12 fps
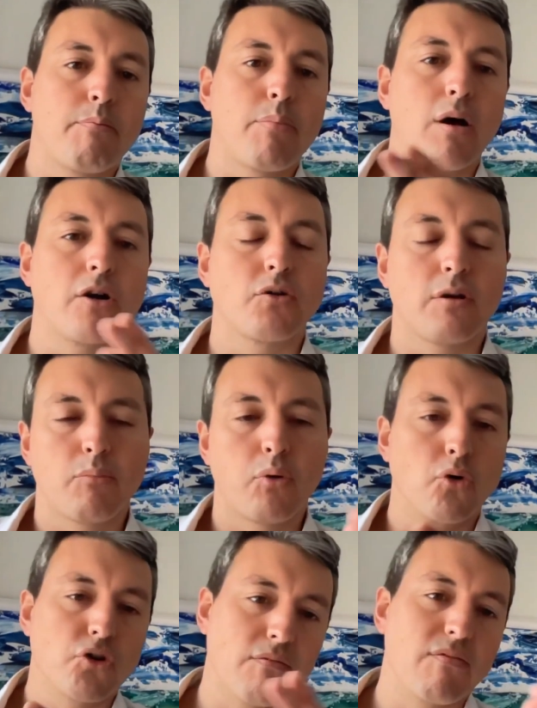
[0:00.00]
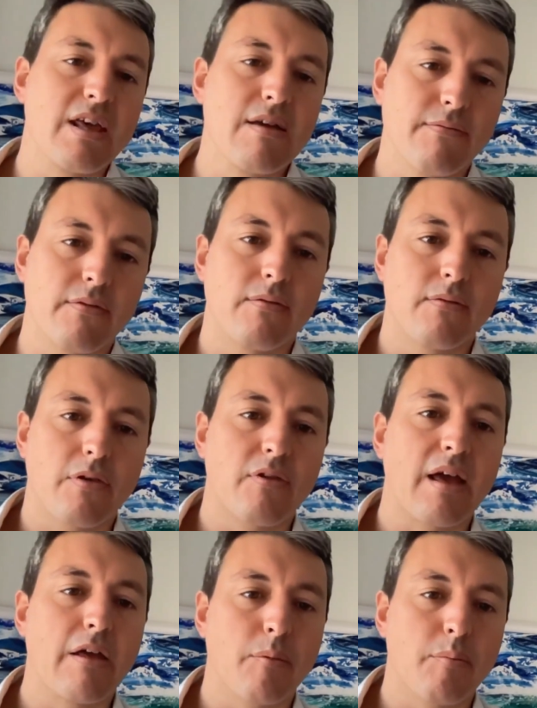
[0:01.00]
portion of leave to
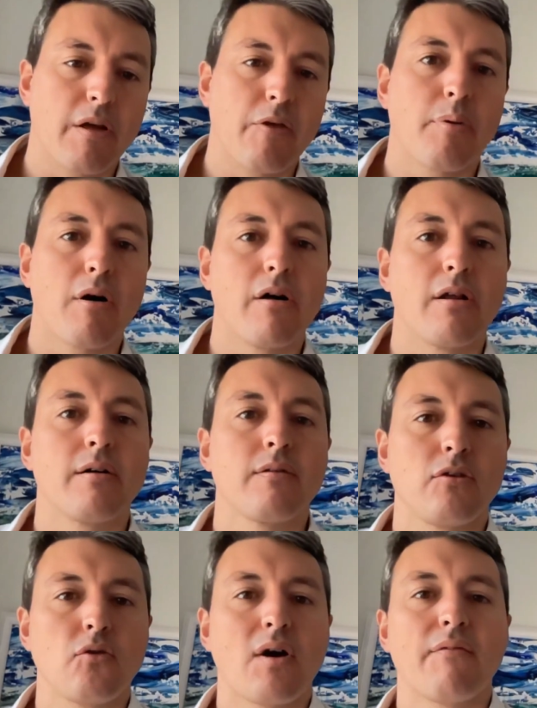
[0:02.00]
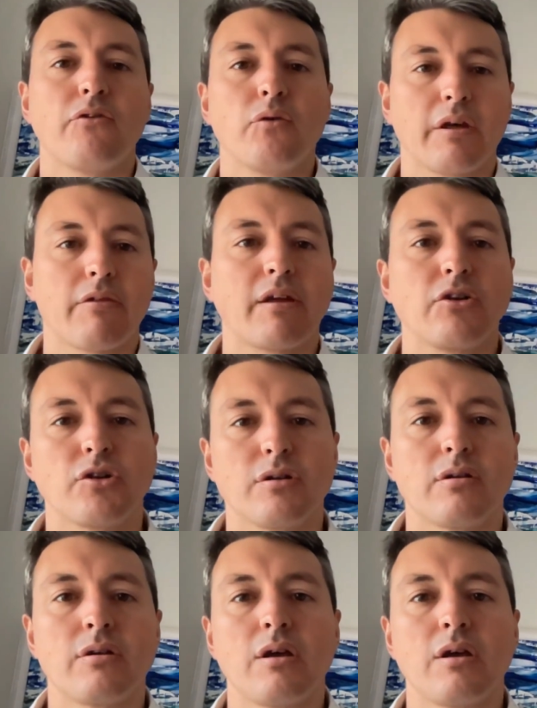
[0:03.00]
stay as a partner, you'll have to do an extension.